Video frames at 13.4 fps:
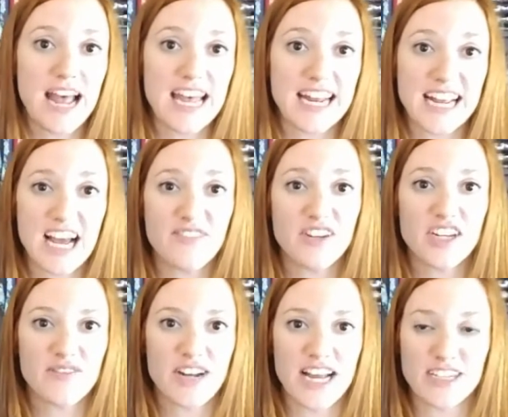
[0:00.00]
and I haven't
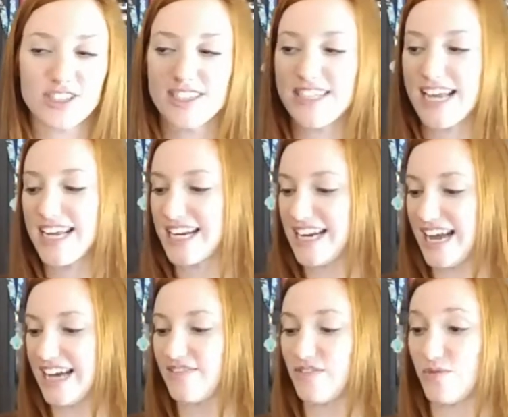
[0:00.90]
even actually taken it
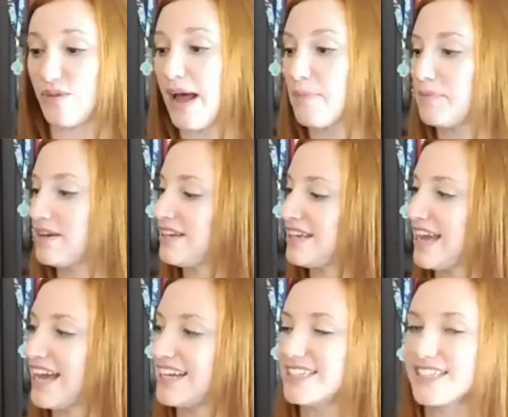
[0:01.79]
out of the wrapping
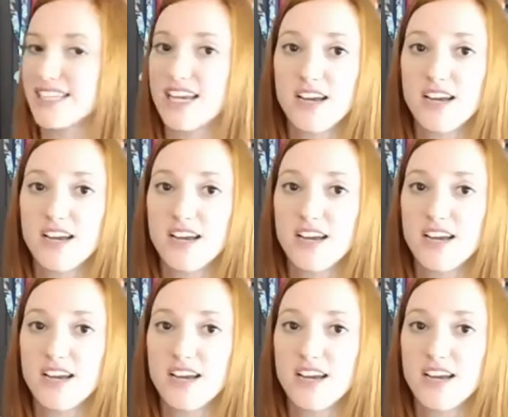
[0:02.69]
yet,